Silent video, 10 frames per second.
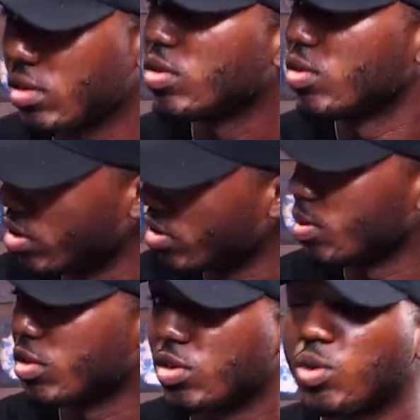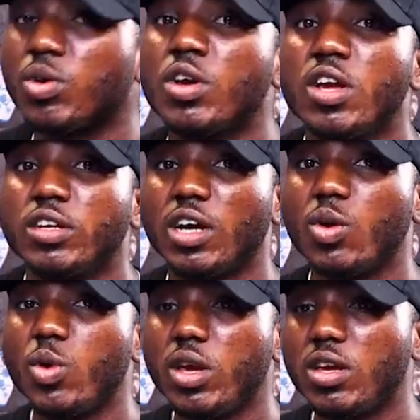the same thing. So that
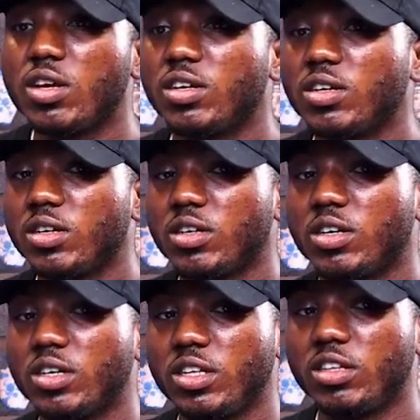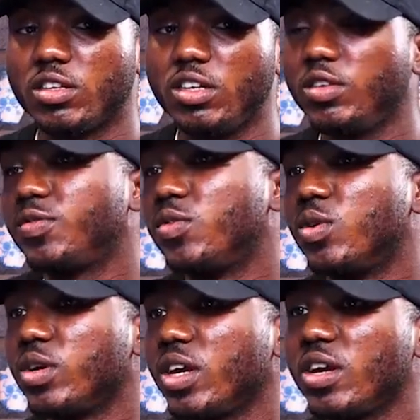way, it's easy
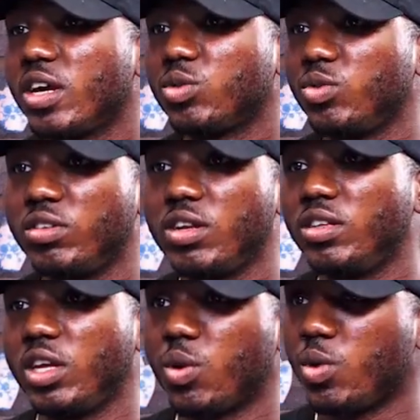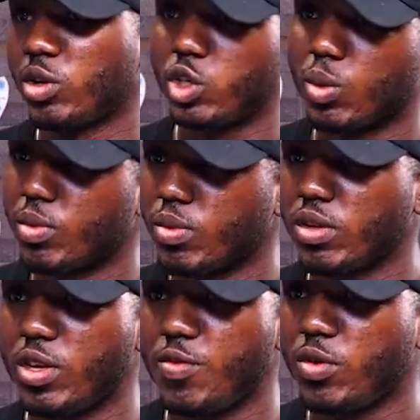for AI to easily take away your job
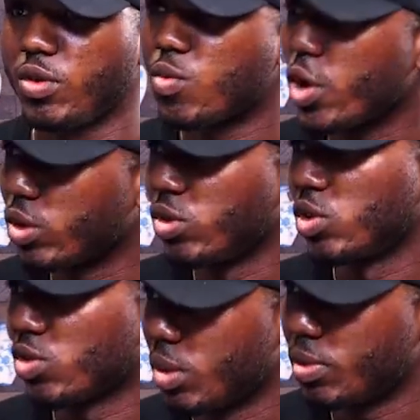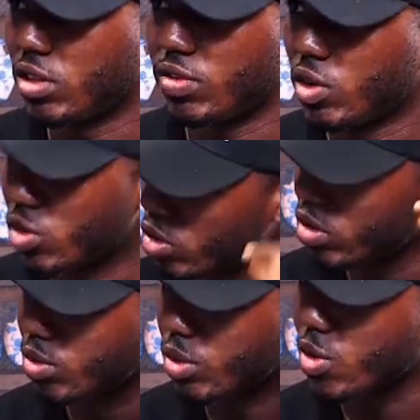if what you do is just repetitive. It does not
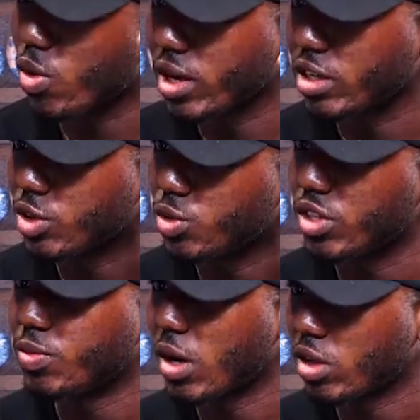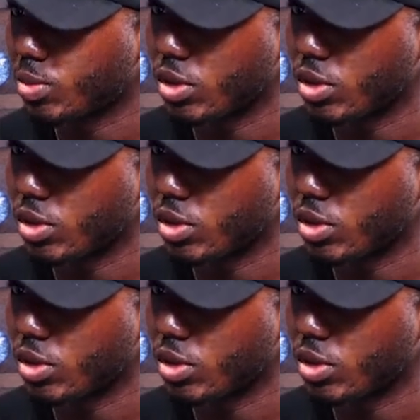require the creative aspect.